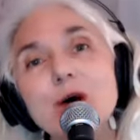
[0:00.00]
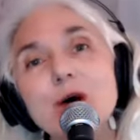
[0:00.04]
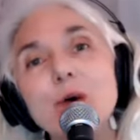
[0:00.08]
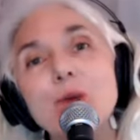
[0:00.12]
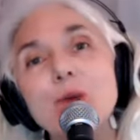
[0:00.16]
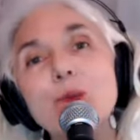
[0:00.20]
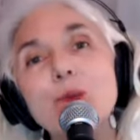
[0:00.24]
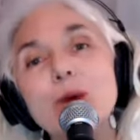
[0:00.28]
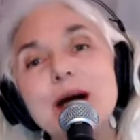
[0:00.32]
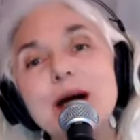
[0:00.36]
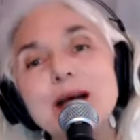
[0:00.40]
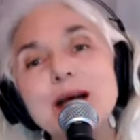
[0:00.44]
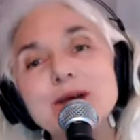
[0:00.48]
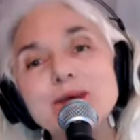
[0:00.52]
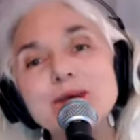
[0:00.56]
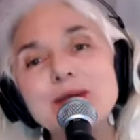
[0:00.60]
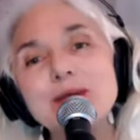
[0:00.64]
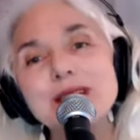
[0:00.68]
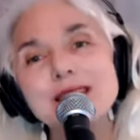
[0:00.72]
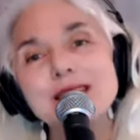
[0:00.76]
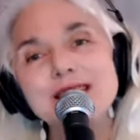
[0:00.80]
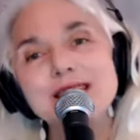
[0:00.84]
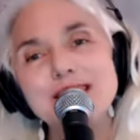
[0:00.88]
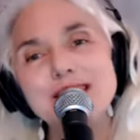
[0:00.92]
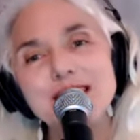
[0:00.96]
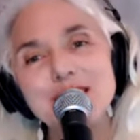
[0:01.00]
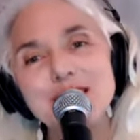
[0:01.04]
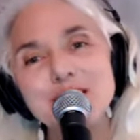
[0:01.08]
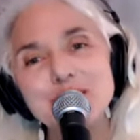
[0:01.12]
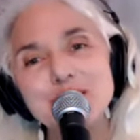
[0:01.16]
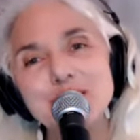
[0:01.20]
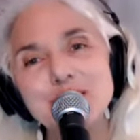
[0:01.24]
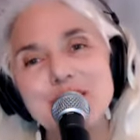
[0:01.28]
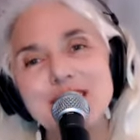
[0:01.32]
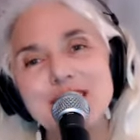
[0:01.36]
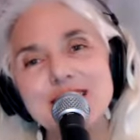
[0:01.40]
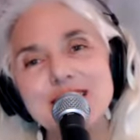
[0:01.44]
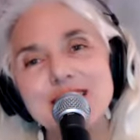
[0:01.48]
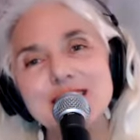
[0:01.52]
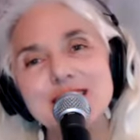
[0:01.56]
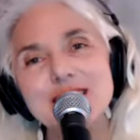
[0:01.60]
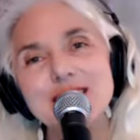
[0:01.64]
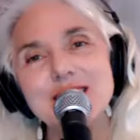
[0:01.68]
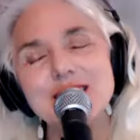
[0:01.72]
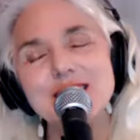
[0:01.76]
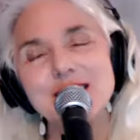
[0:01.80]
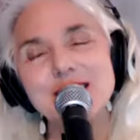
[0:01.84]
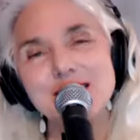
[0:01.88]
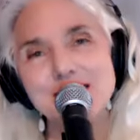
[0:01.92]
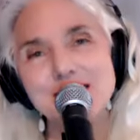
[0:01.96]
When we celebrate
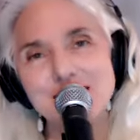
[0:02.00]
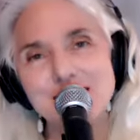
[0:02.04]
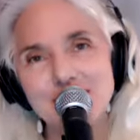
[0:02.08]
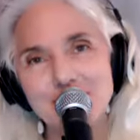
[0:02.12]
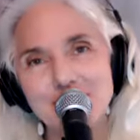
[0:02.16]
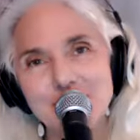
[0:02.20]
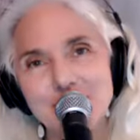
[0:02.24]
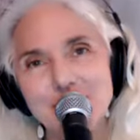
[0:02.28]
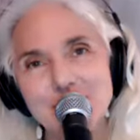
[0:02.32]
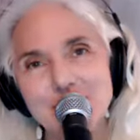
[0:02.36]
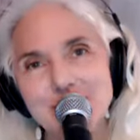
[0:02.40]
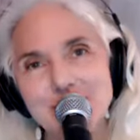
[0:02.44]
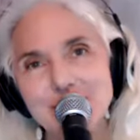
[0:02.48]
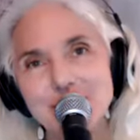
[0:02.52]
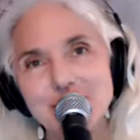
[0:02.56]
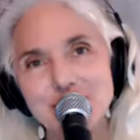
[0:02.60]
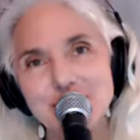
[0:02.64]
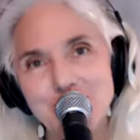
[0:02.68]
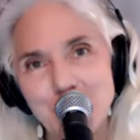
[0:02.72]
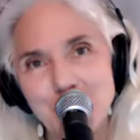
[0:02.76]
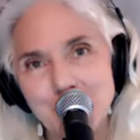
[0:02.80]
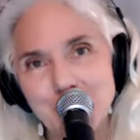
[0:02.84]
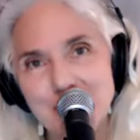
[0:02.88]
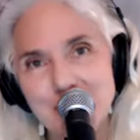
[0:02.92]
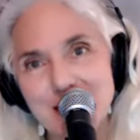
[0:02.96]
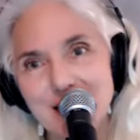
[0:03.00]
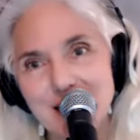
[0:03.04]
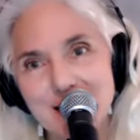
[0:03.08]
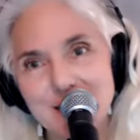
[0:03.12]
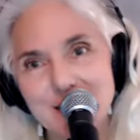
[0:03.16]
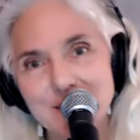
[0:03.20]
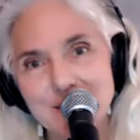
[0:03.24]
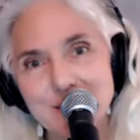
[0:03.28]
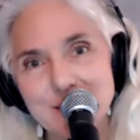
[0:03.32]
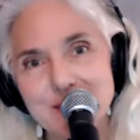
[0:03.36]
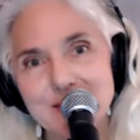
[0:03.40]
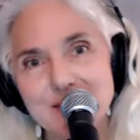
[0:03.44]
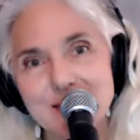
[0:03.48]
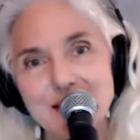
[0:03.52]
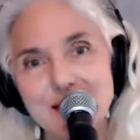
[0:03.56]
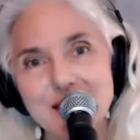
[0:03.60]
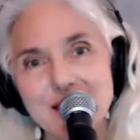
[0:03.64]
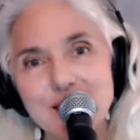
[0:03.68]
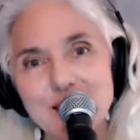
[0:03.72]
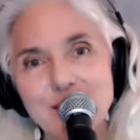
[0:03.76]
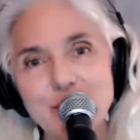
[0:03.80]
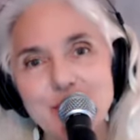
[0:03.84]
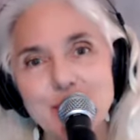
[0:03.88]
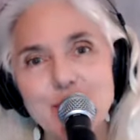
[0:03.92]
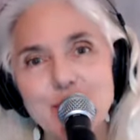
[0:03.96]
the sacred feminine,
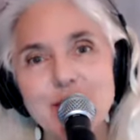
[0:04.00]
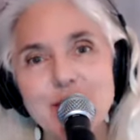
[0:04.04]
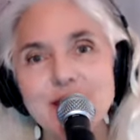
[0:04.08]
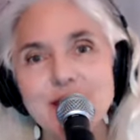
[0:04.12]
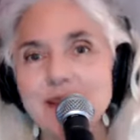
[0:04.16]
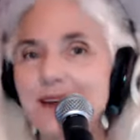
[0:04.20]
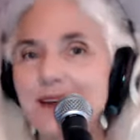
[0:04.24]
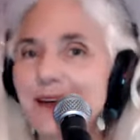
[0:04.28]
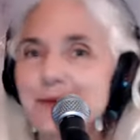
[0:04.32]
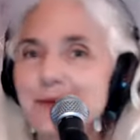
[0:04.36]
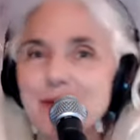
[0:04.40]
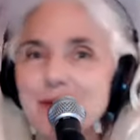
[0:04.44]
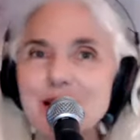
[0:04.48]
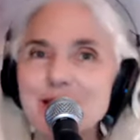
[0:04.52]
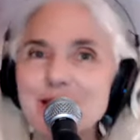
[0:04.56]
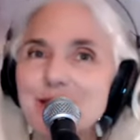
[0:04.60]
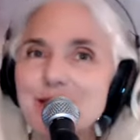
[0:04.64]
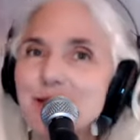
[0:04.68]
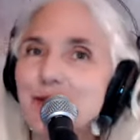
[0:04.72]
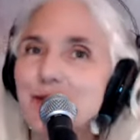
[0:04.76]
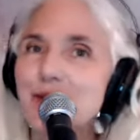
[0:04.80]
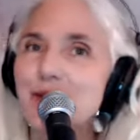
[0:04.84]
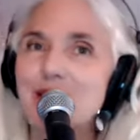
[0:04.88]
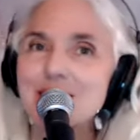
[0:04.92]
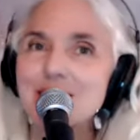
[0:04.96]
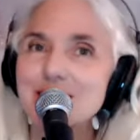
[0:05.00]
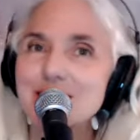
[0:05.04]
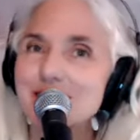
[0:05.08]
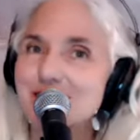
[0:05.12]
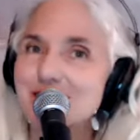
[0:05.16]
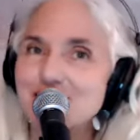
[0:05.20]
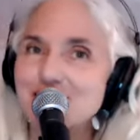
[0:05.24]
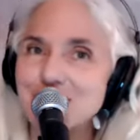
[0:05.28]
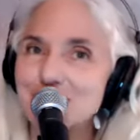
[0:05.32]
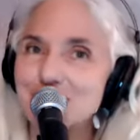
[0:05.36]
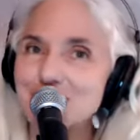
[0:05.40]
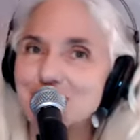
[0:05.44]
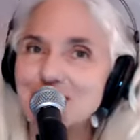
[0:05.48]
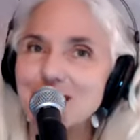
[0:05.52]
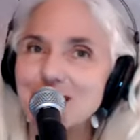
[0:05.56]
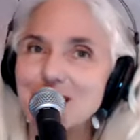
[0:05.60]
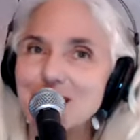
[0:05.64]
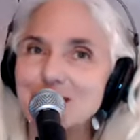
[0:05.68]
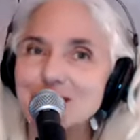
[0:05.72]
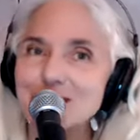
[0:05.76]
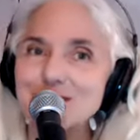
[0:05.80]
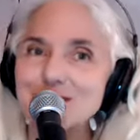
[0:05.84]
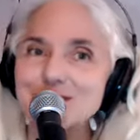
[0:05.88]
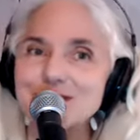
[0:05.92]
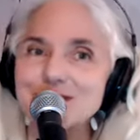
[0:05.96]
we think about the qualities of
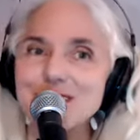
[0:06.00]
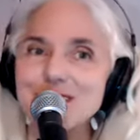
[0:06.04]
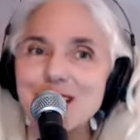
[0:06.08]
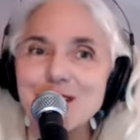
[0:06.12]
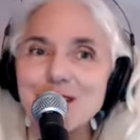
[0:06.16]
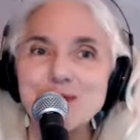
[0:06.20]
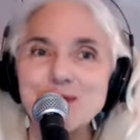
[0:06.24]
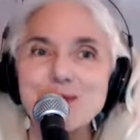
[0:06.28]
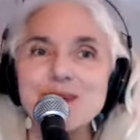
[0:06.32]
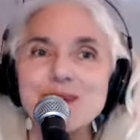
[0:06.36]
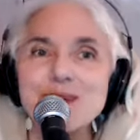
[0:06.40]
love and